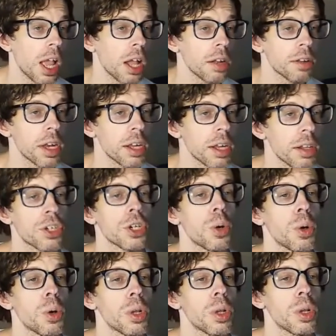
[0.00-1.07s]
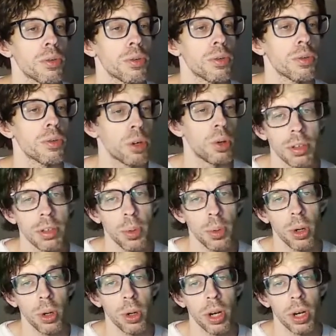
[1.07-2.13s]
and take this show on the road. Your
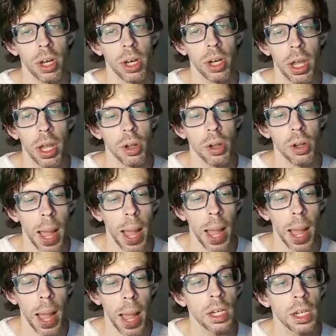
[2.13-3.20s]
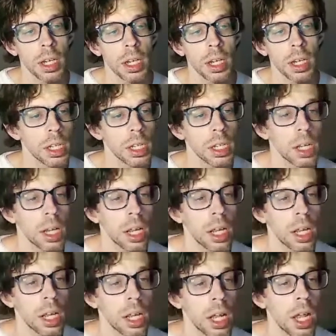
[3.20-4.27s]
support can make all of this happen.
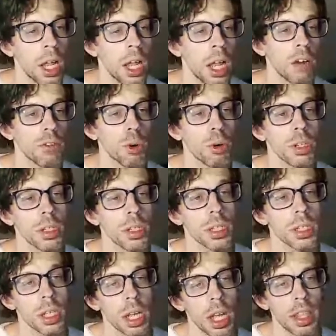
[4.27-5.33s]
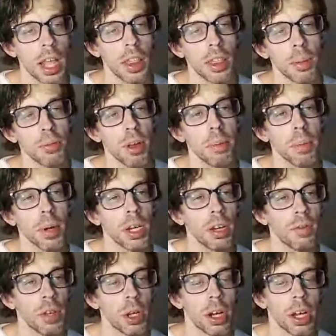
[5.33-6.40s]
Of course, hit that thumbs up
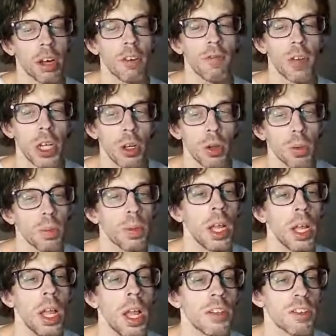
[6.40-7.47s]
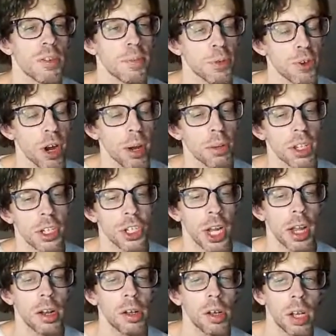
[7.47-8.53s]
button if you like our video, subscribe to the
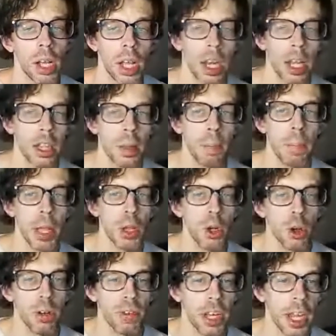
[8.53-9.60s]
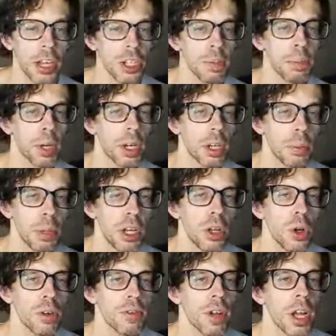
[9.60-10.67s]
channel, hit the bell notification button to be
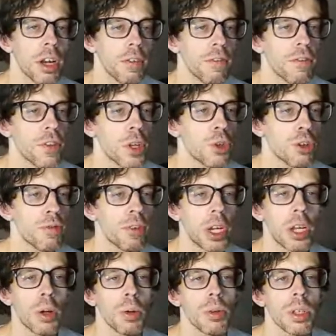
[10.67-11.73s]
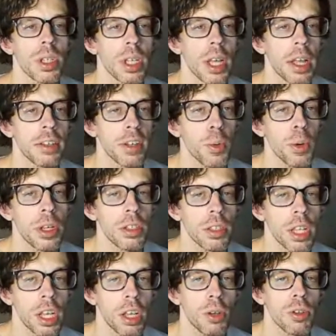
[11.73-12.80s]
notified of future videos. As
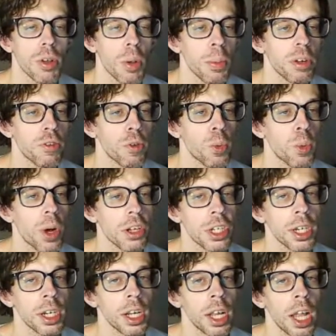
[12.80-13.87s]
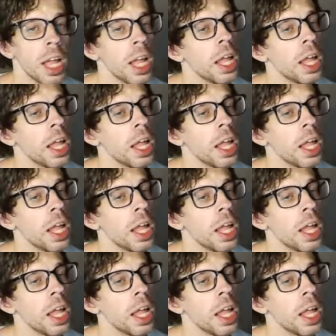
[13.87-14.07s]
always, thank you so much for watching